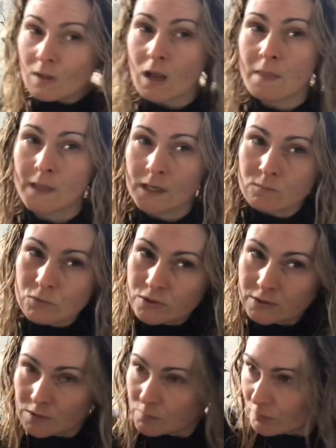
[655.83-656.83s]
And then I'm just
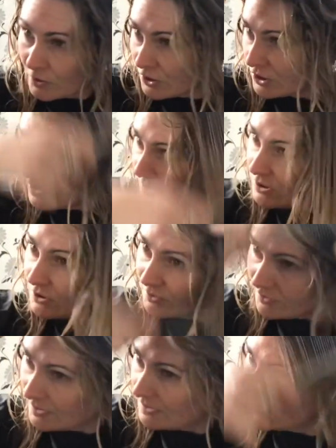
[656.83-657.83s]
going to brush each side